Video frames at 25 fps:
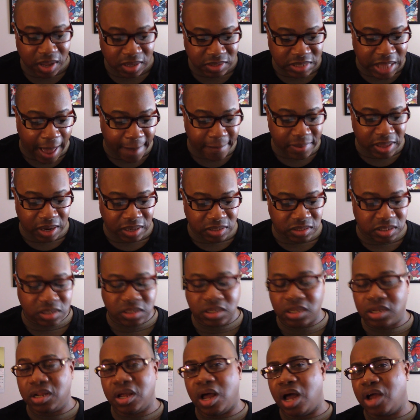Tom Hiddleston
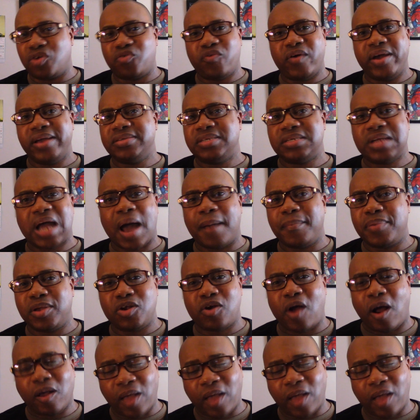did a great job here.